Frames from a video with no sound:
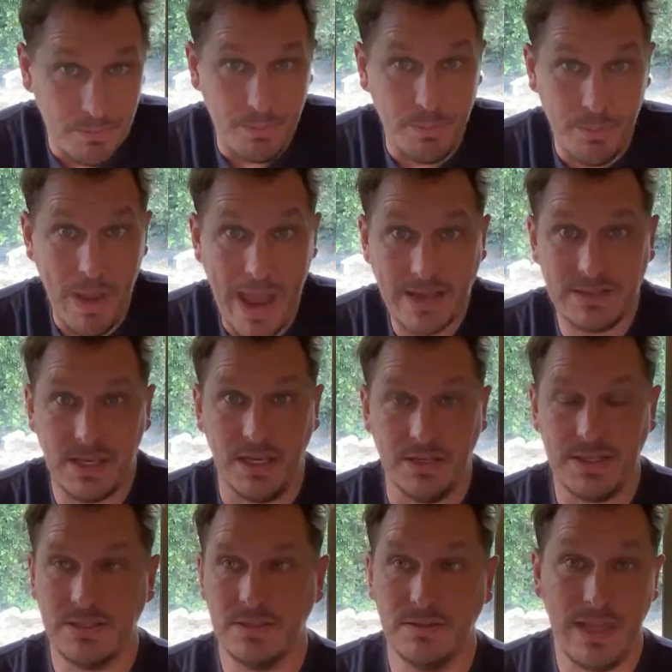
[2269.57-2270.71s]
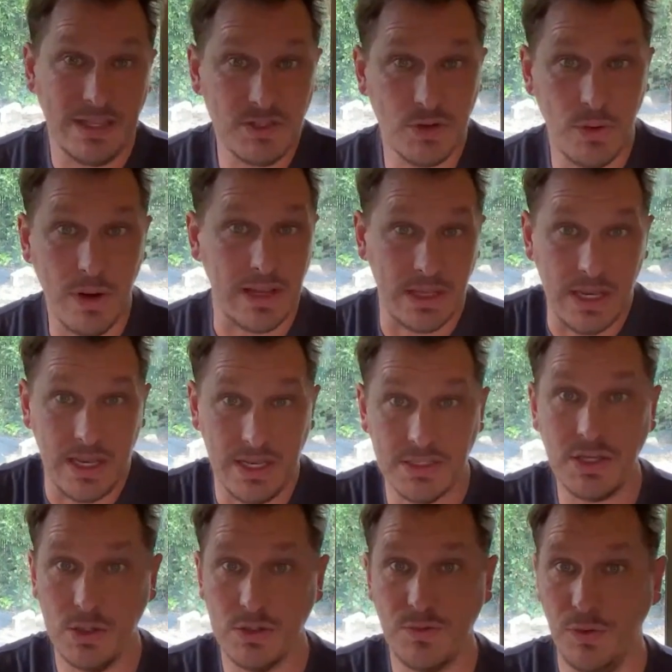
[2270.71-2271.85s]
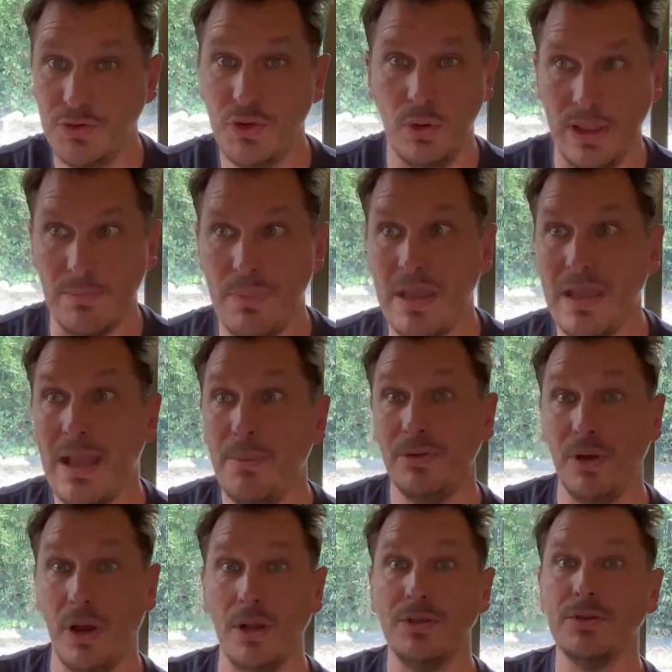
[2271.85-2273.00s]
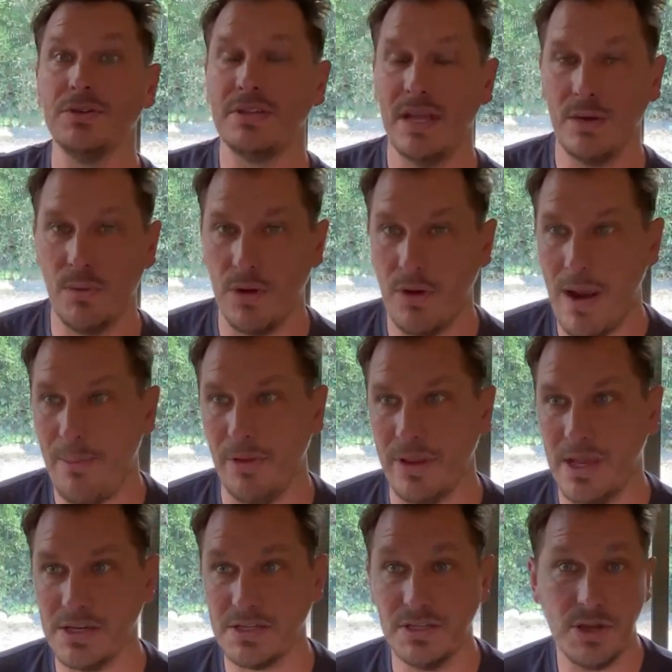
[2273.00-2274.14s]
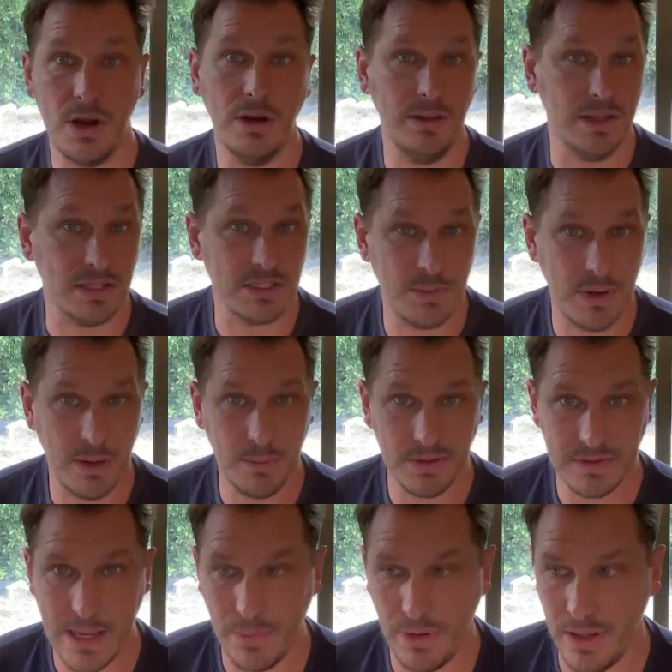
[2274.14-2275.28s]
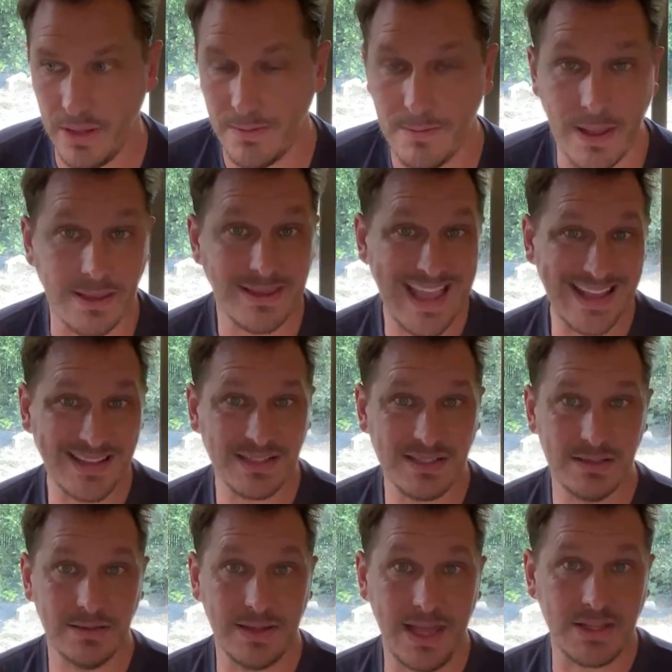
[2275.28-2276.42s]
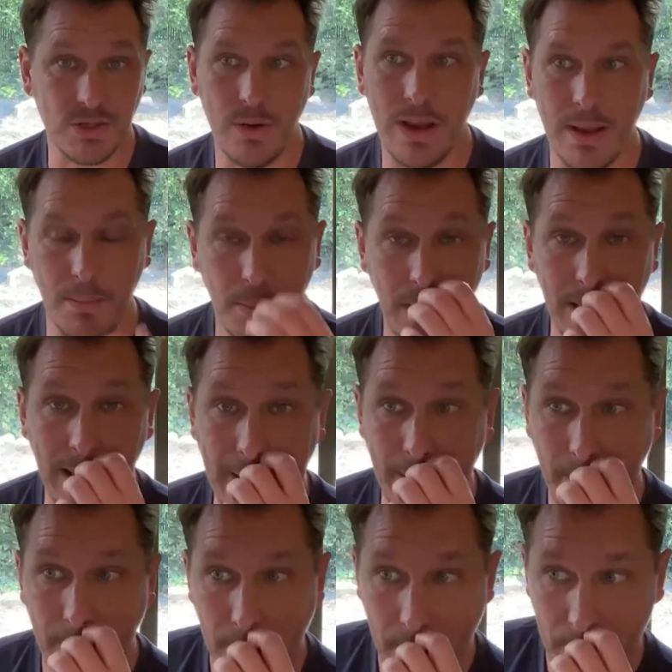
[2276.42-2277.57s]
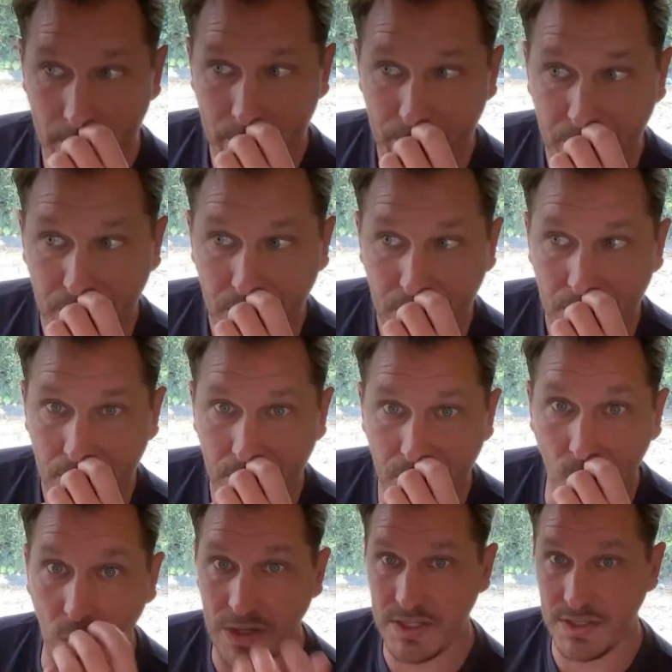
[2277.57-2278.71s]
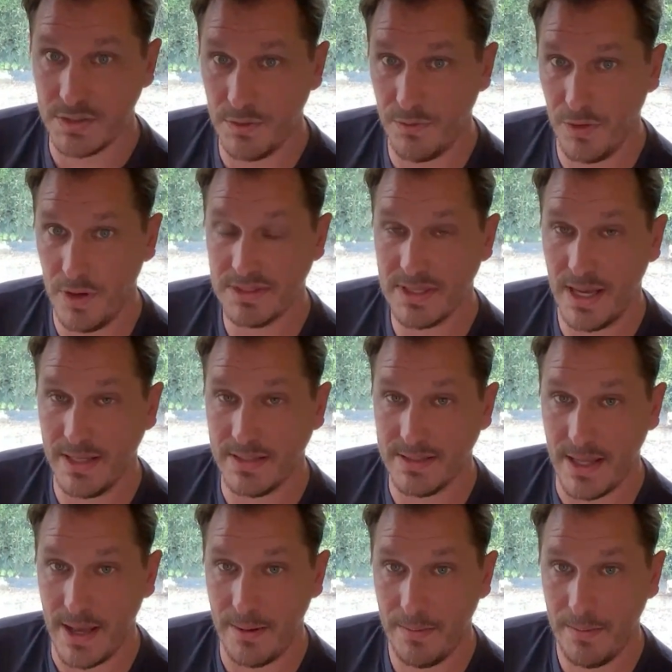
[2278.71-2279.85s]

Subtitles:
Backstage, that's great. It is a useful tool. Like being able to understand where your applications are and like spin up a template, like that's great. But like, what does it do for you besides that?